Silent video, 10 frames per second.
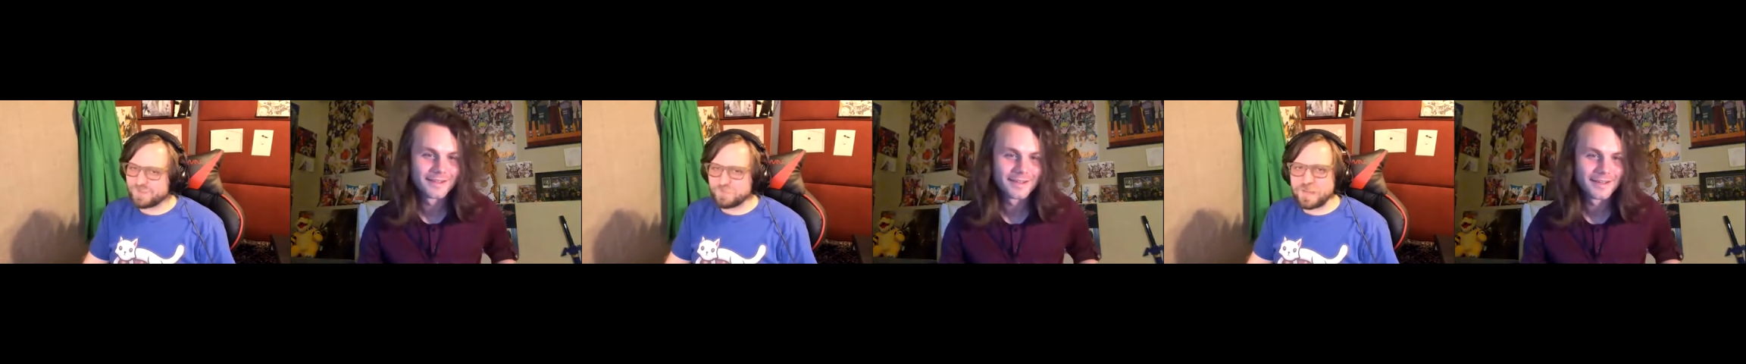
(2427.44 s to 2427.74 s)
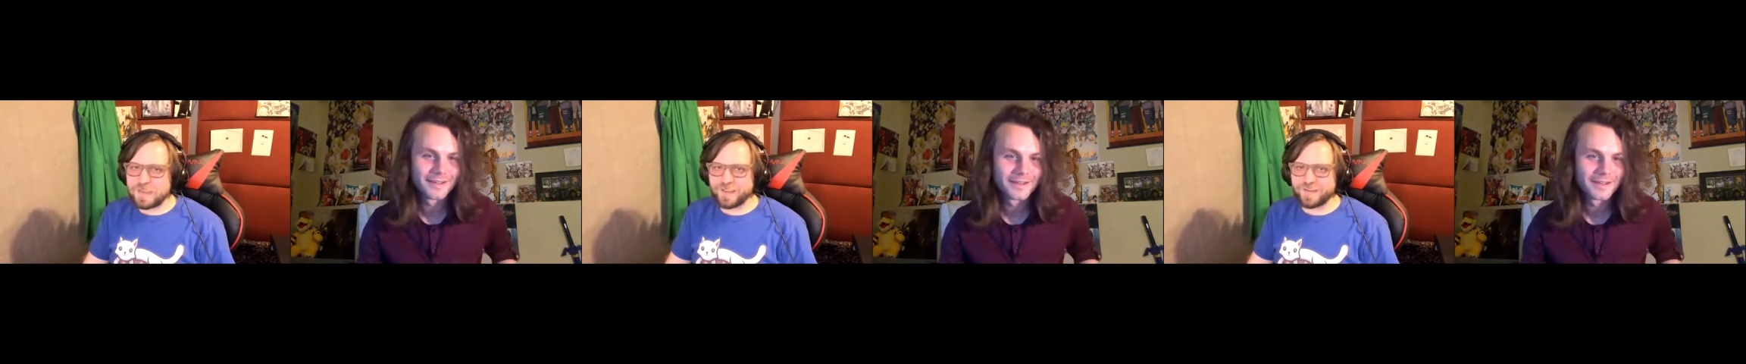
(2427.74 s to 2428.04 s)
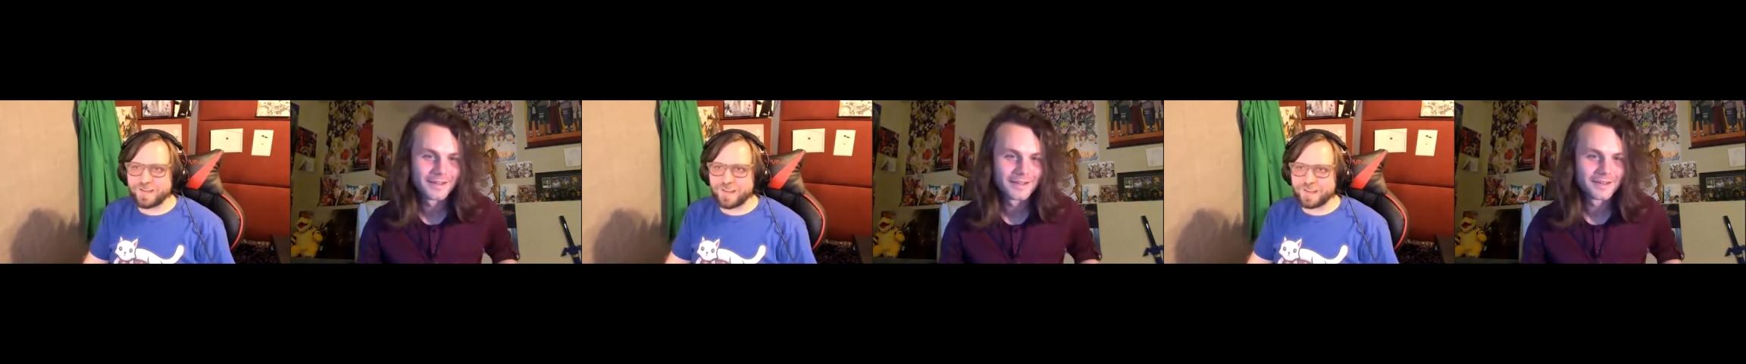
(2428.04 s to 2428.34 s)
Speaker 1: Man,
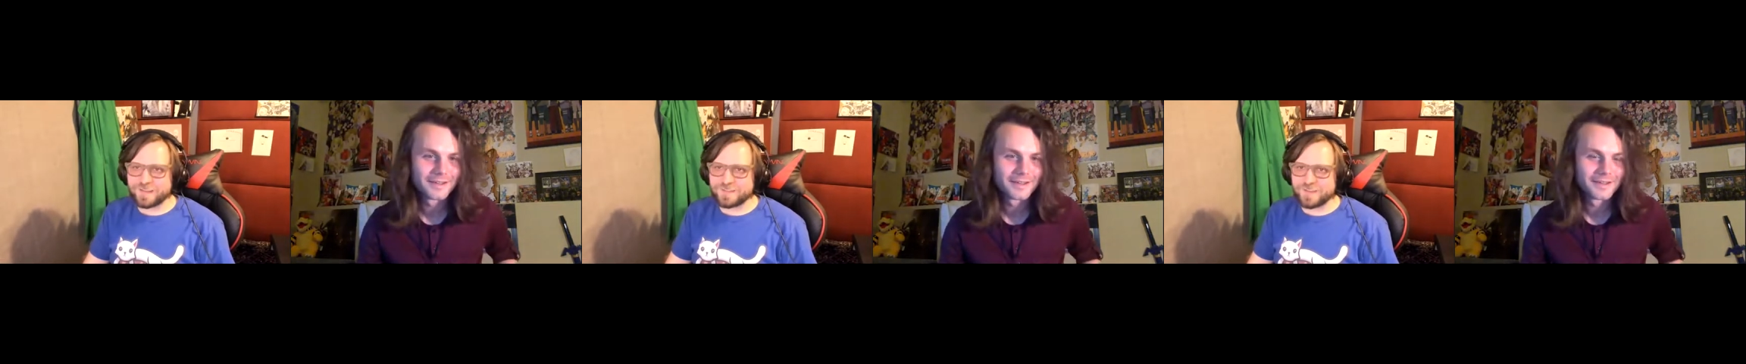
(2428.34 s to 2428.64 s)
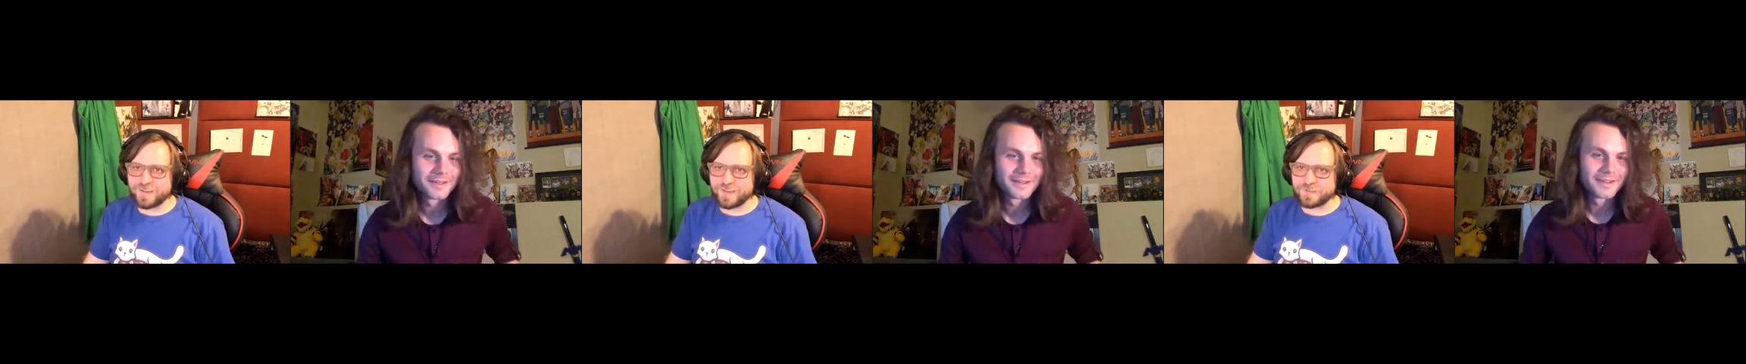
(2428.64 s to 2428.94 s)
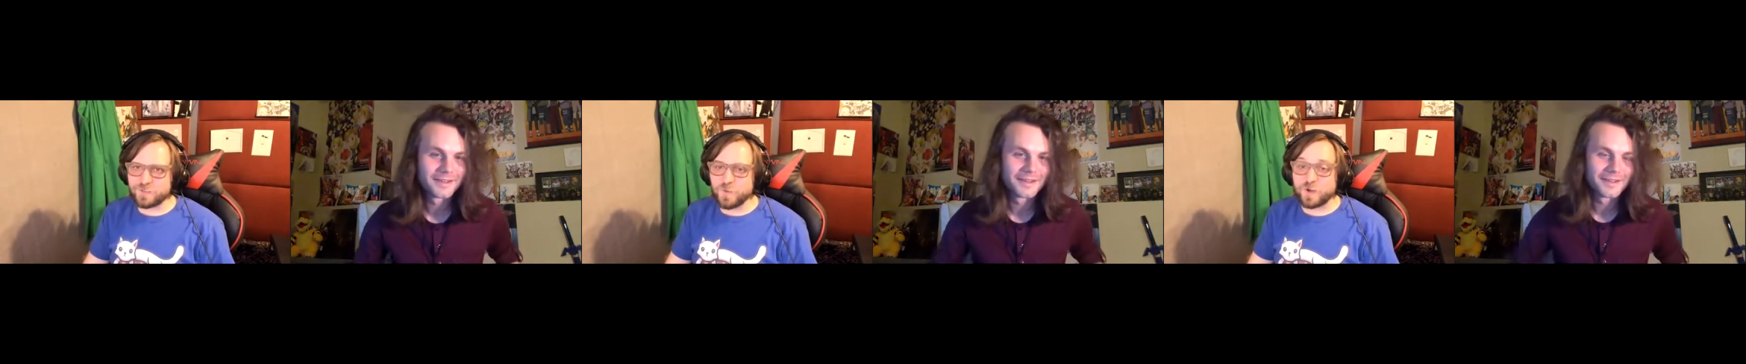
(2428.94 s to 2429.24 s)
and uh,
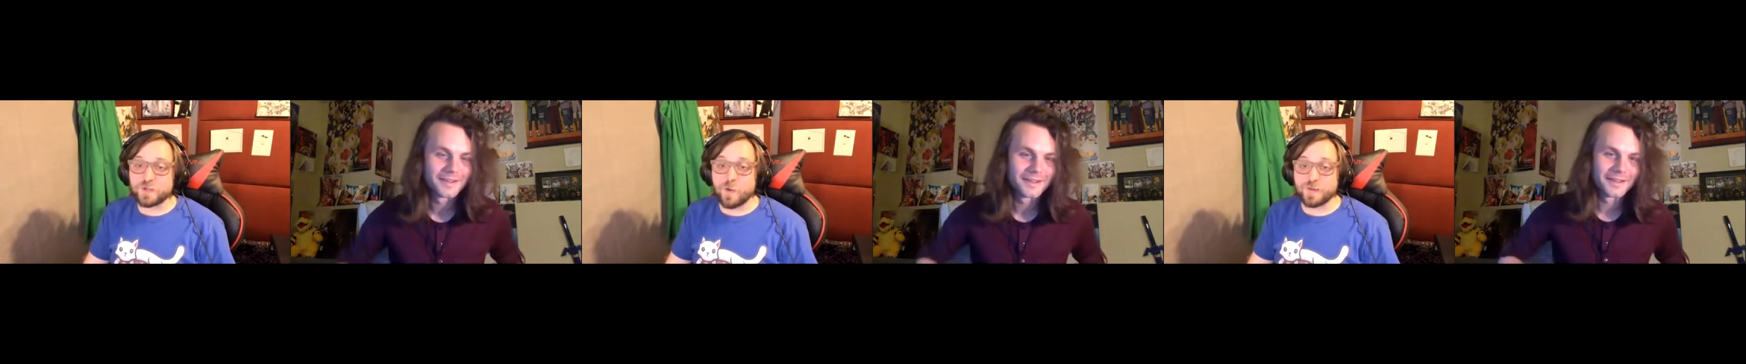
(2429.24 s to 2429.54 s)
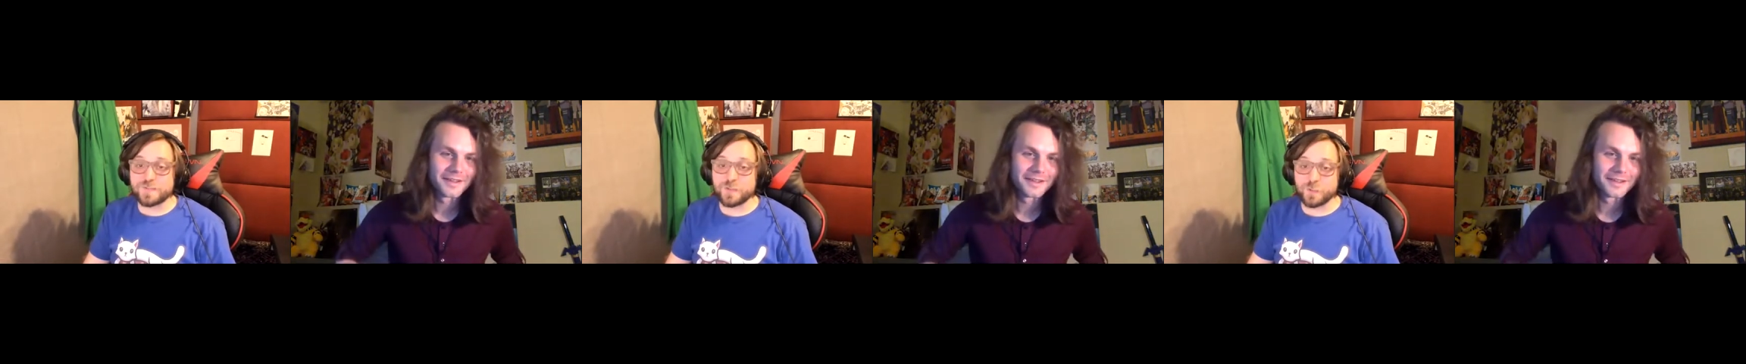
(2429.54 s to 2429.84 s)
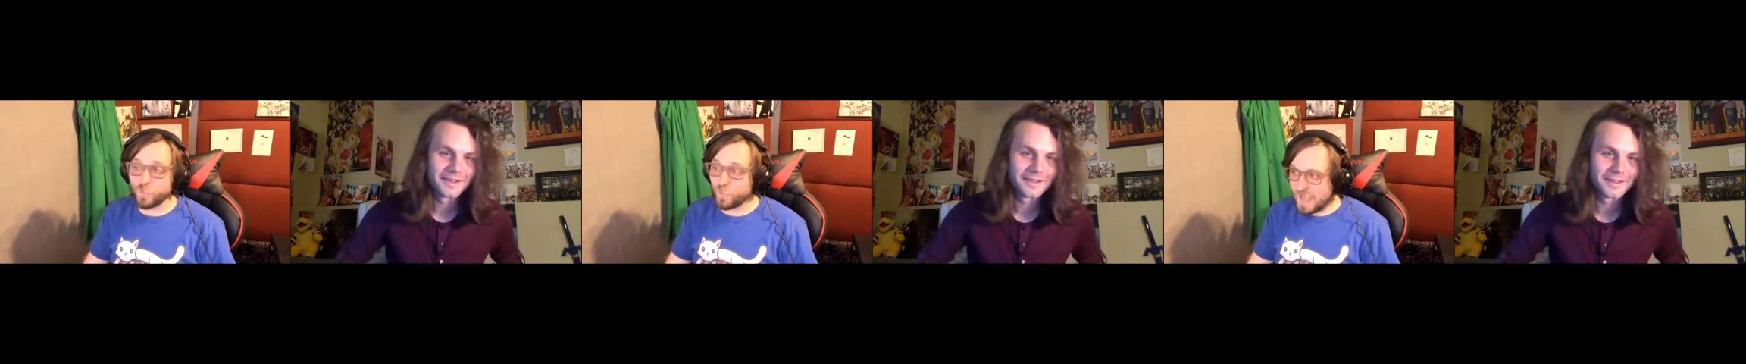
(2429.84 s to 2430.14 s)
you are going to the
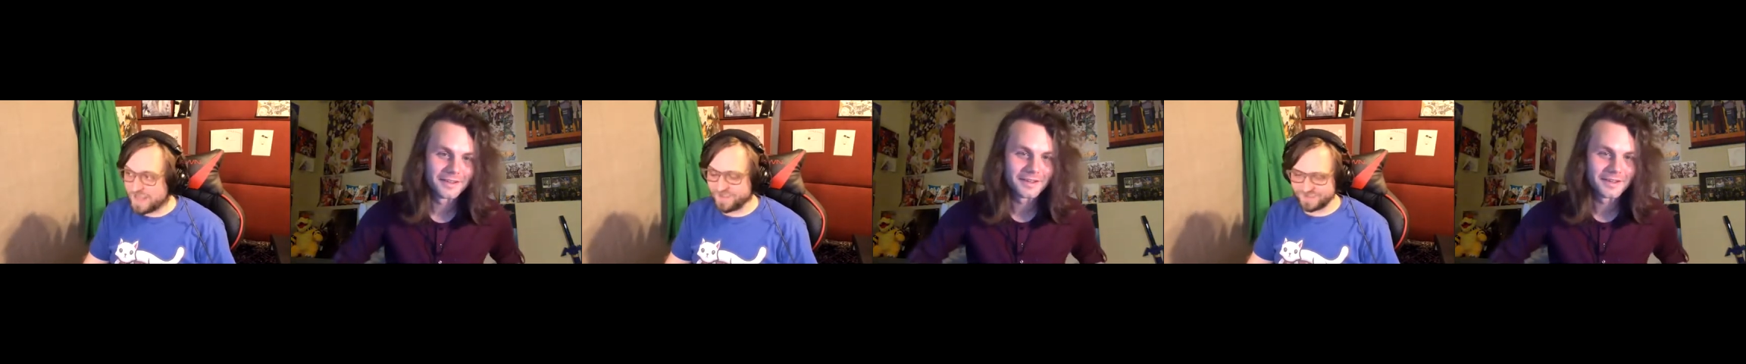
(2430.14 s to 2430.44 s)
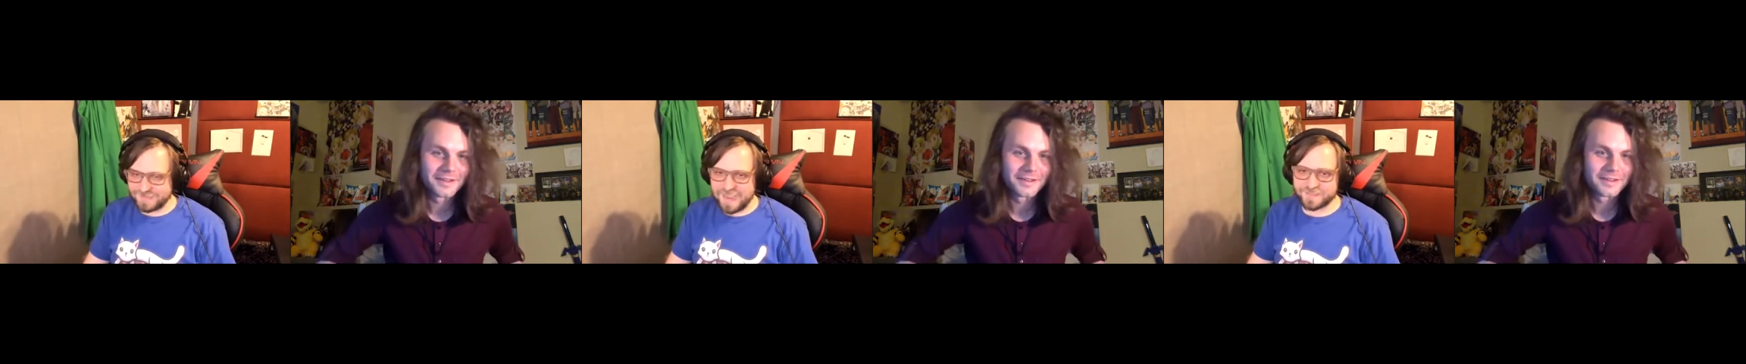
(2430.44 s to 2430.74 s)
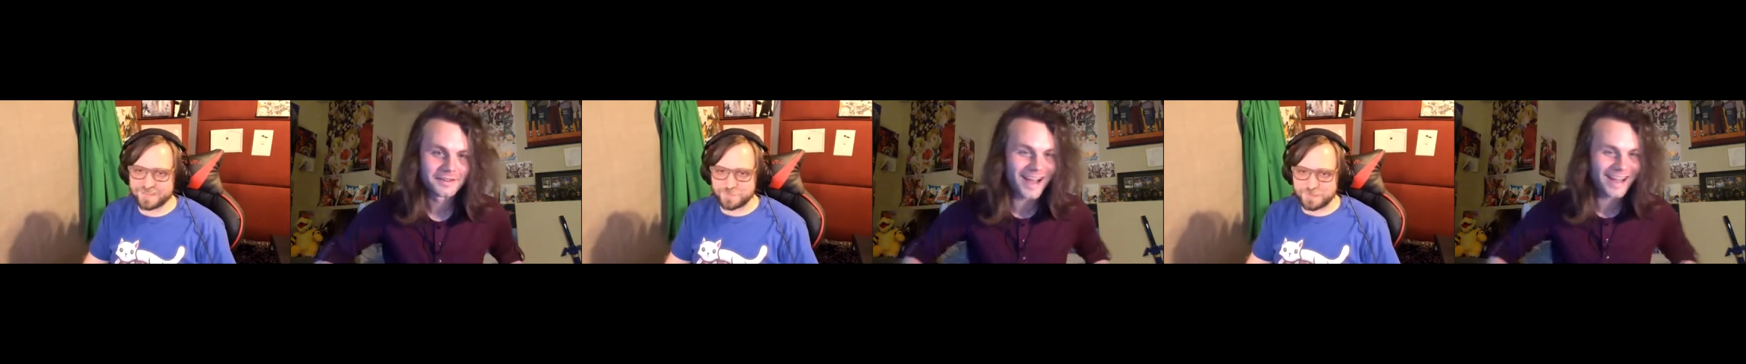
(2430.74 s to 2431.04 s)
well
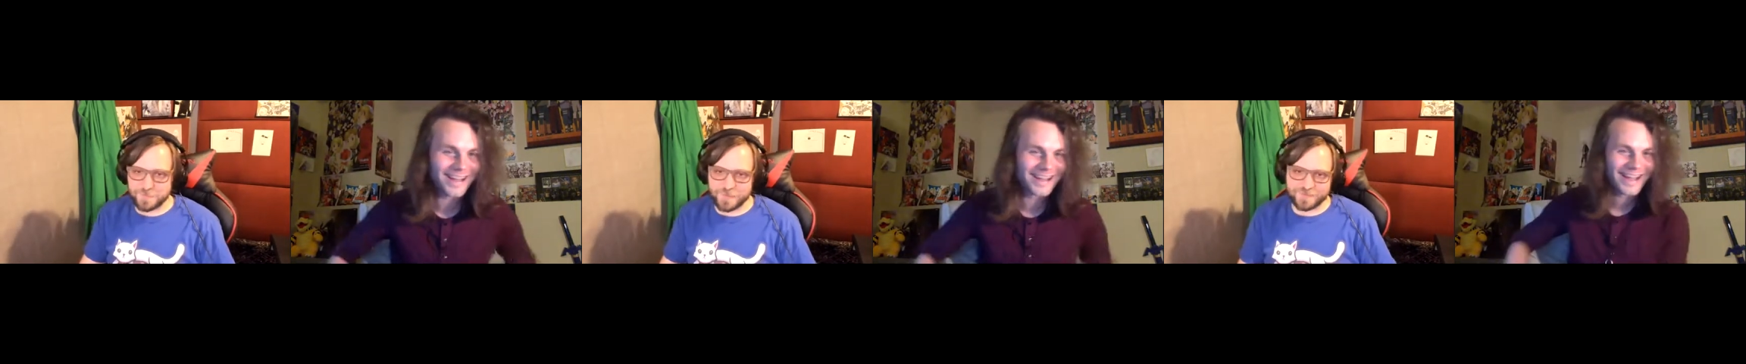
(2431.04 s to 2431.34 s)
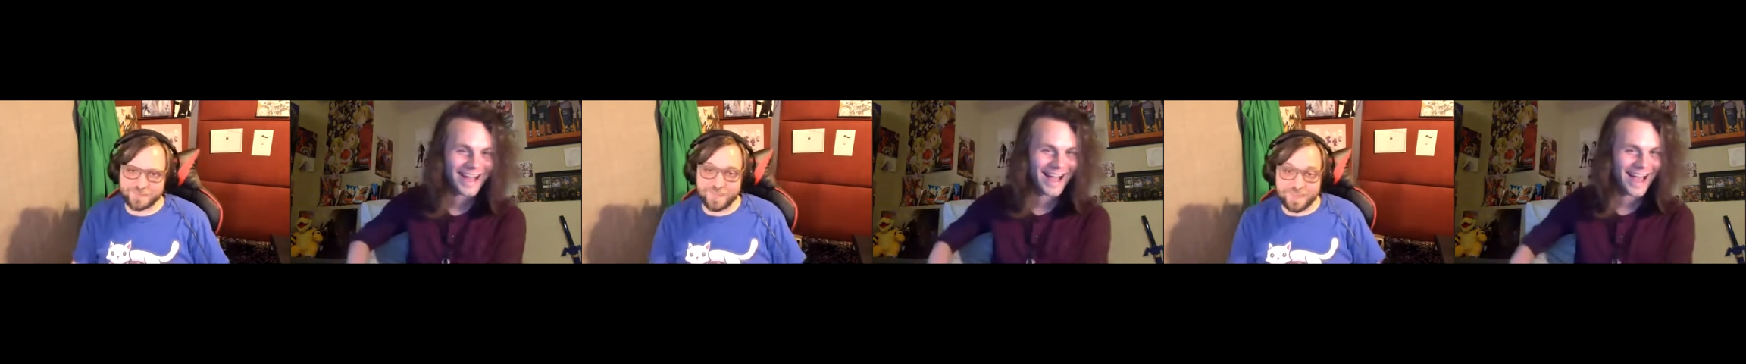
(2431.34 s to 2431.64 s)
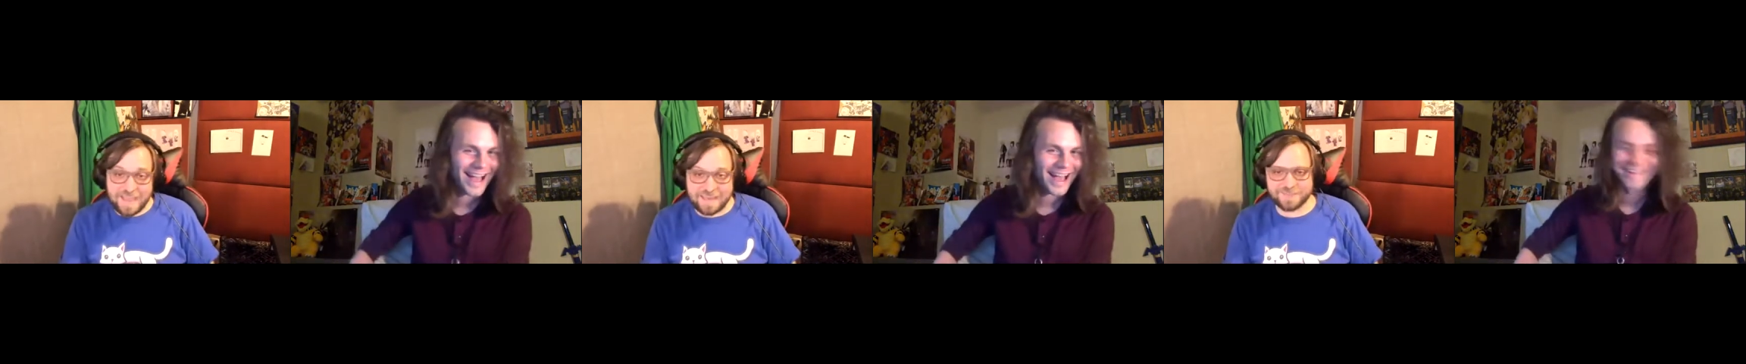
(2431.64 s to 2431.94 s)
asking me about that